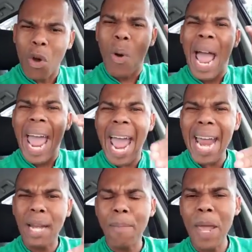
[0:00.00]
You
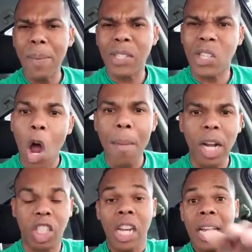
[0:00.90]
hate the people so
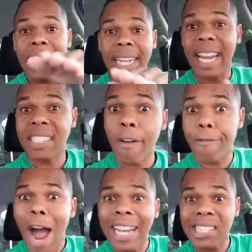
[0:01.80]
much that there's
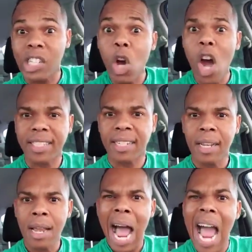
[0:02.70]
a voice
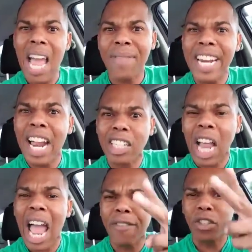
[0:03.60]
note. I
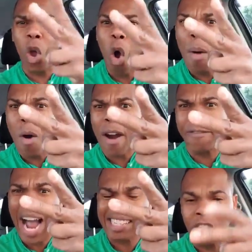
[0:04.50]
have 2
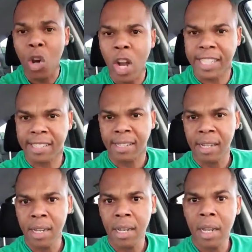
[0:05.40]
more voice
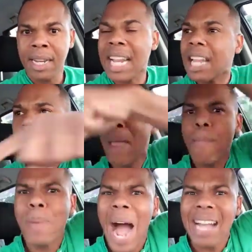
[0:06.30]
notes that have
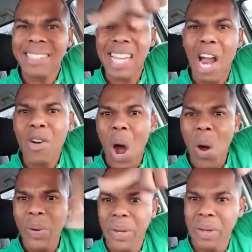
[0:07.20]
been passing
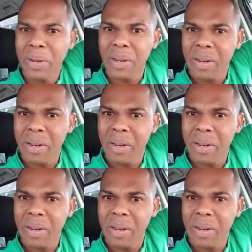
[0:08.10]
around